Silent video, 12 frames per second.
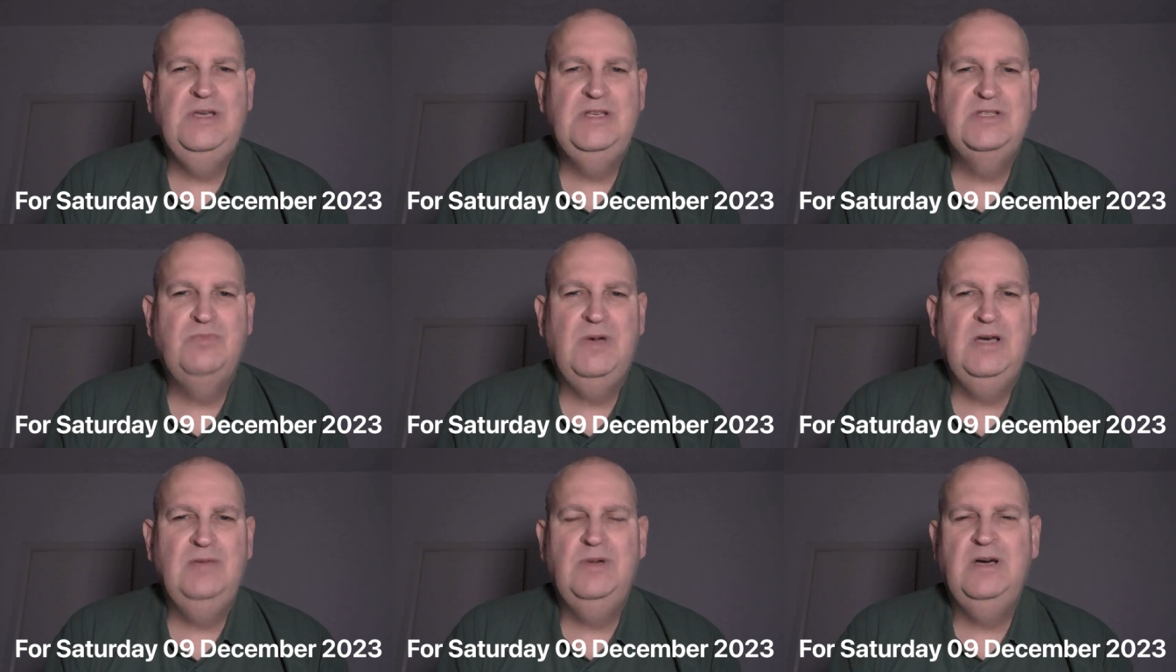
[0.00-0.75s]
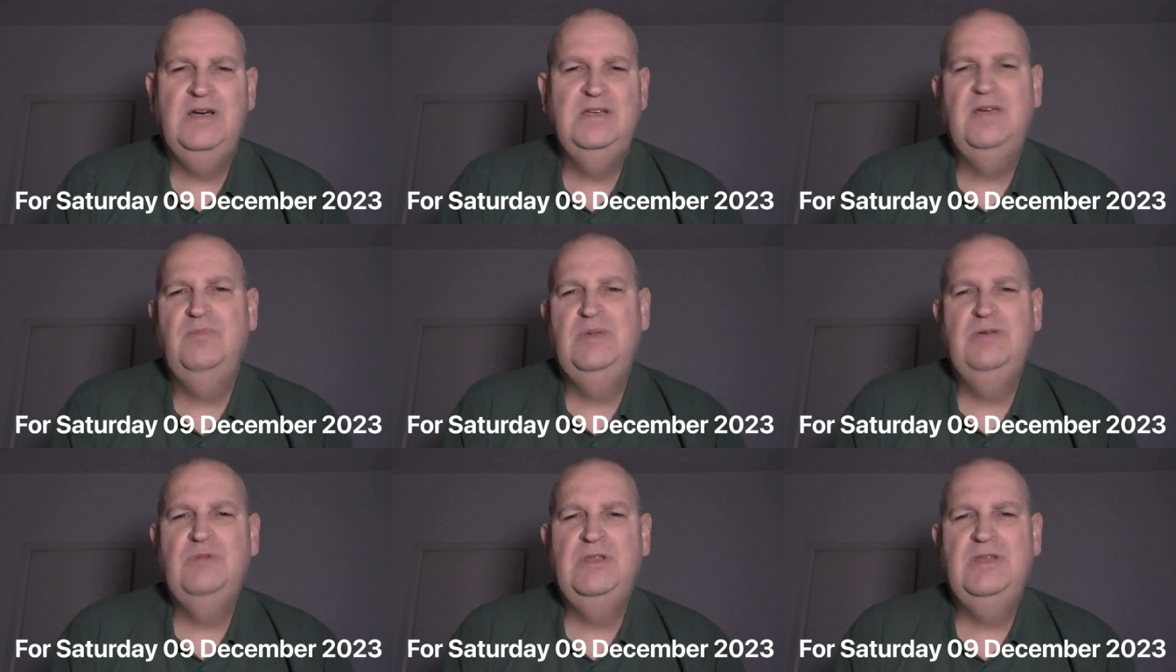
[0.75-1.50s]
It's bye bye. I've
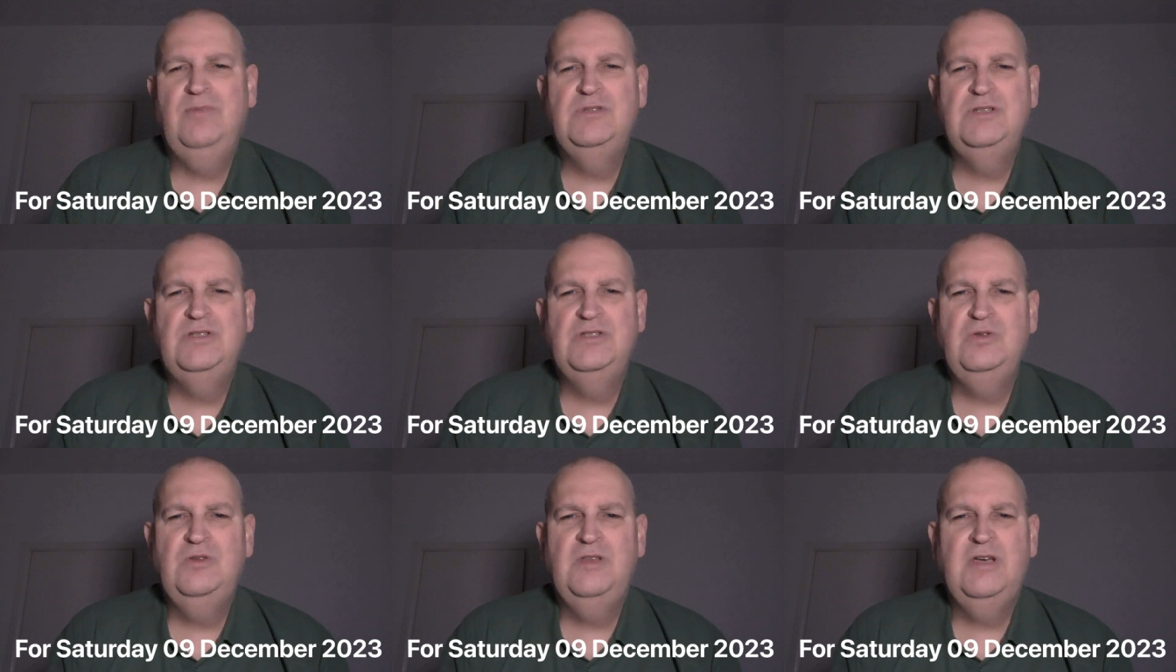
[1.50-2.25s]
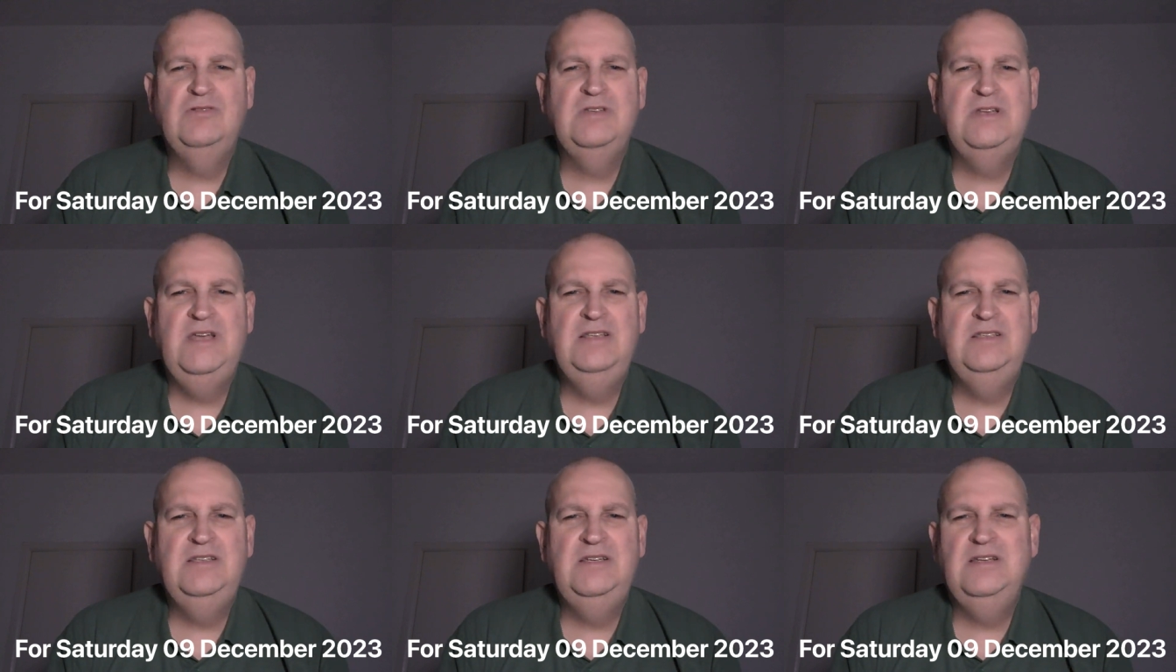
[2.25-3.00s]
been with them since
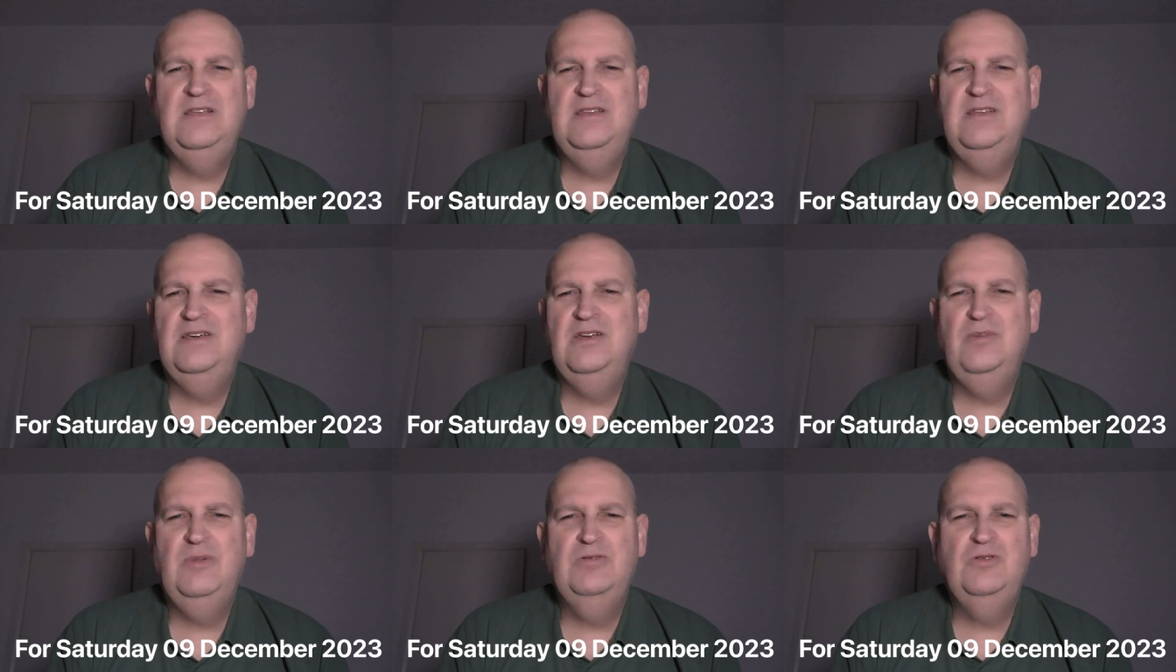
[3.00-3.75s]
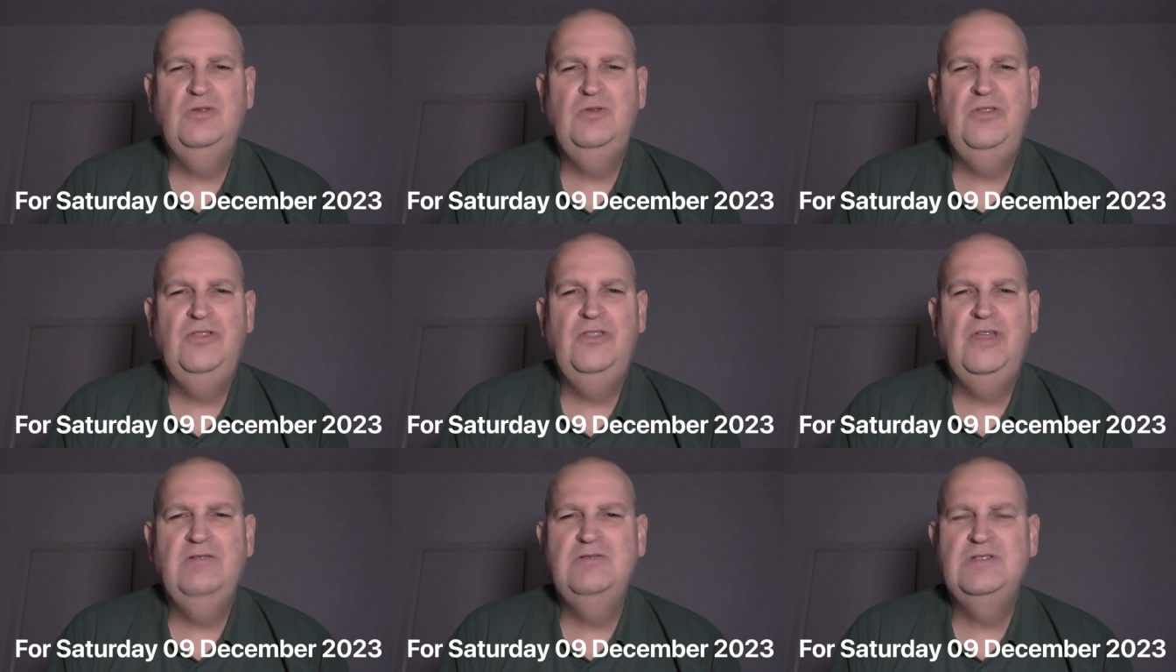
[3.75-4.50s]
2018. I think I got about
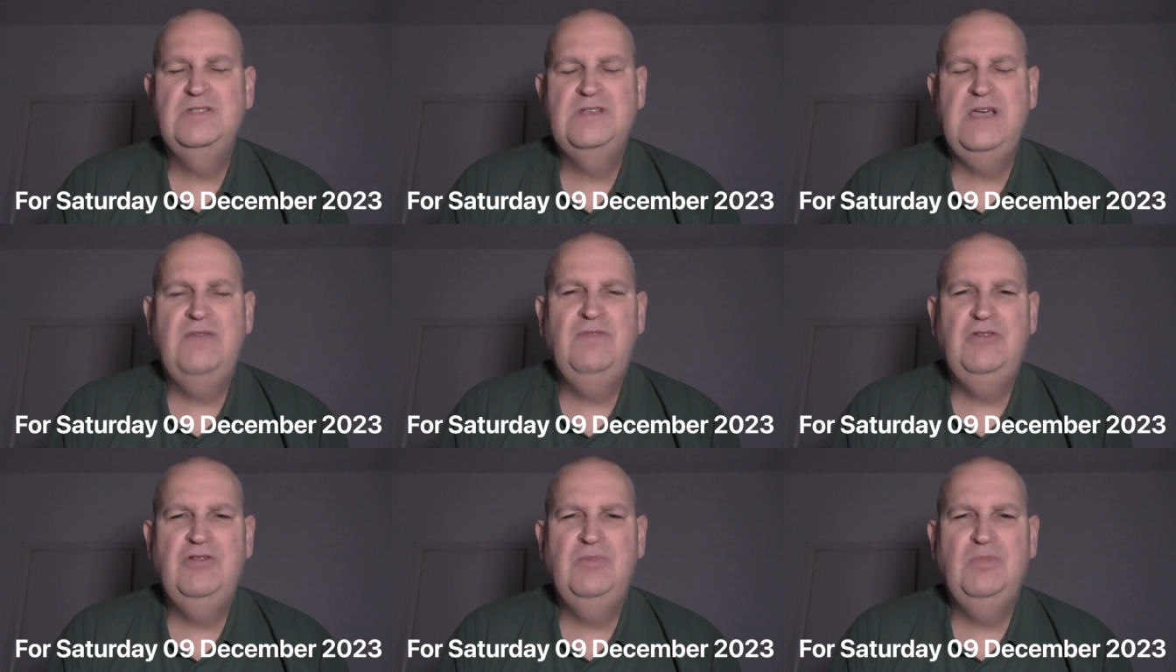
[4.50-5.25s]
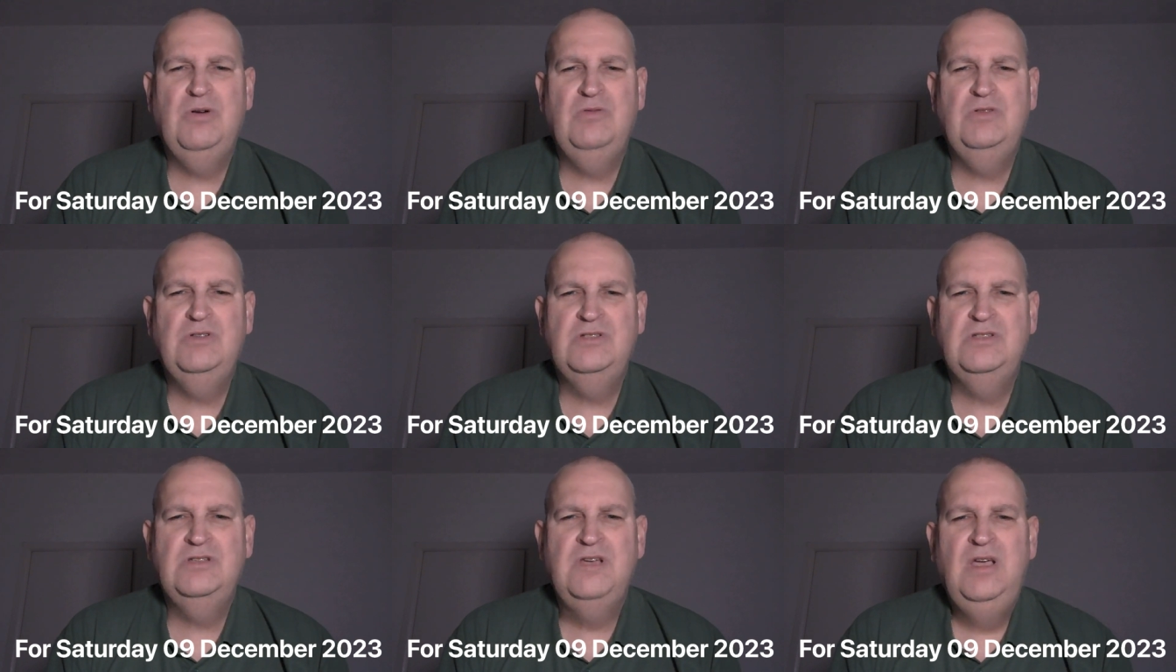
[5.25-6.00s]
2,700
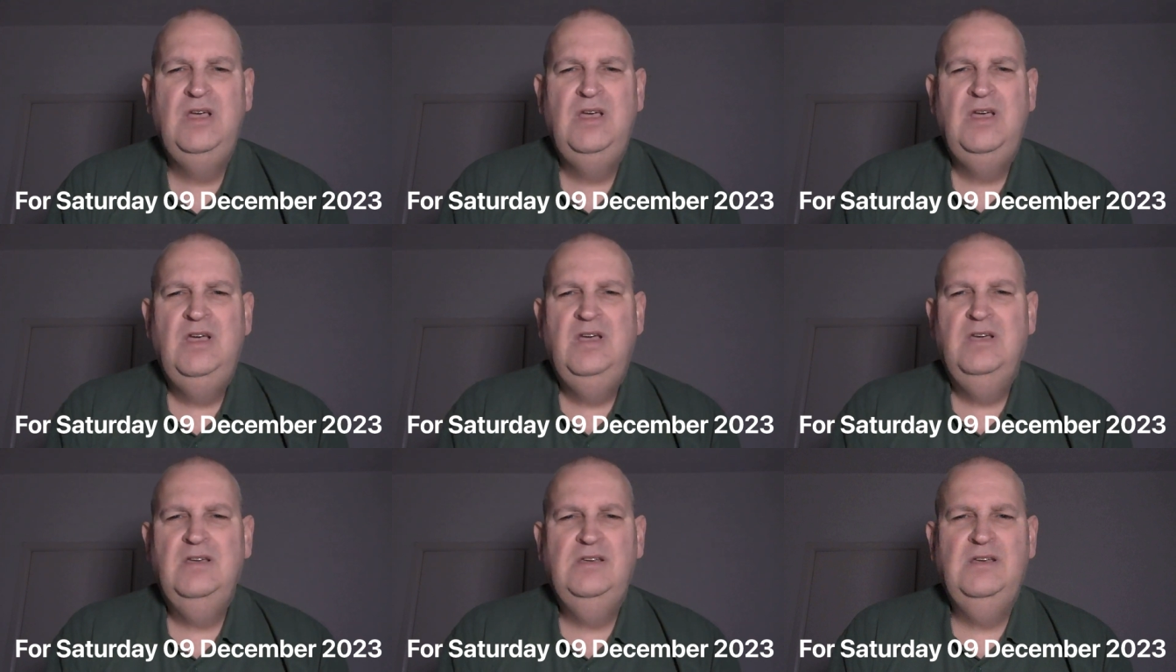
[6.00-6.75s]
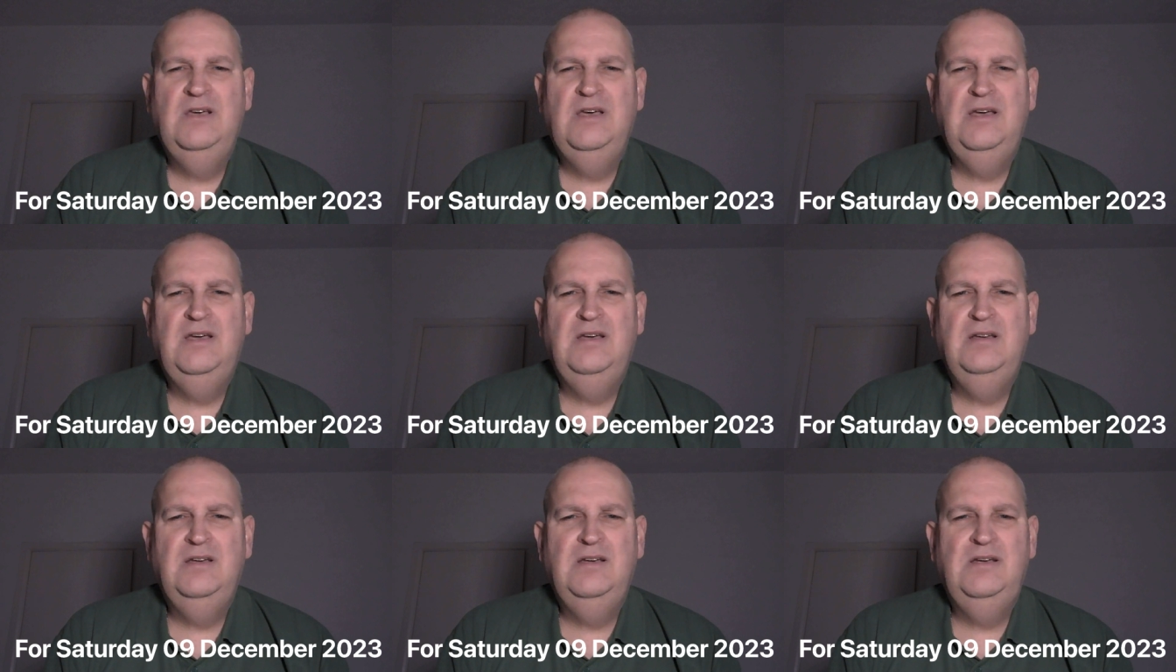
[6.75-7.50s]
posts. Yeah.
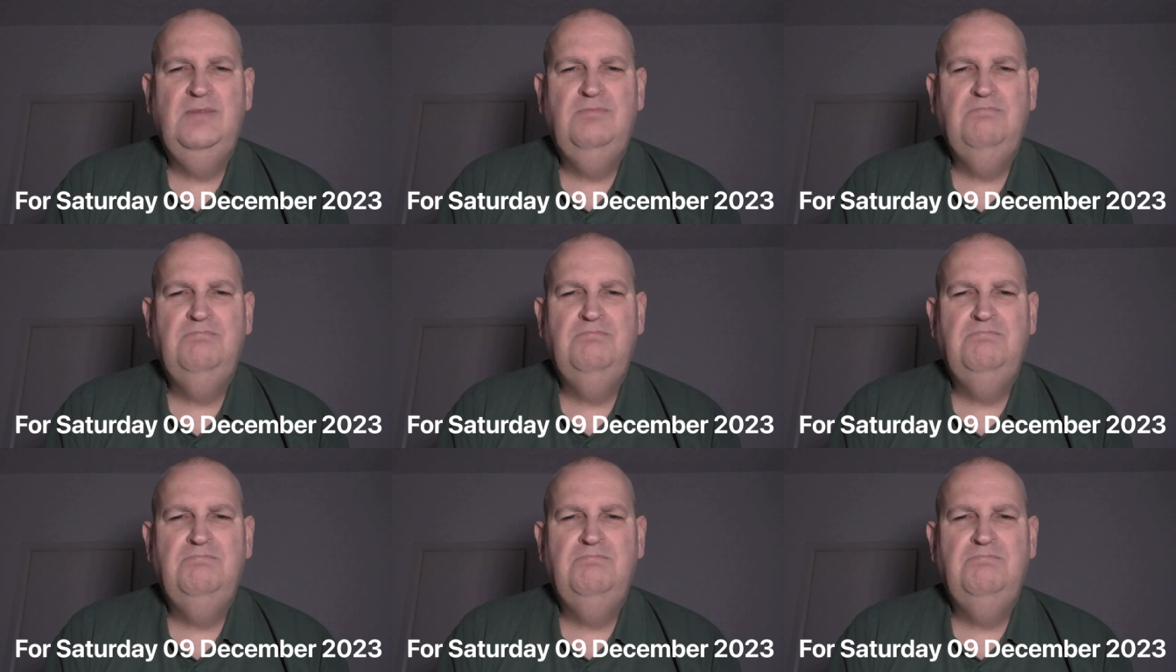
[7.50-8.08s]
Um,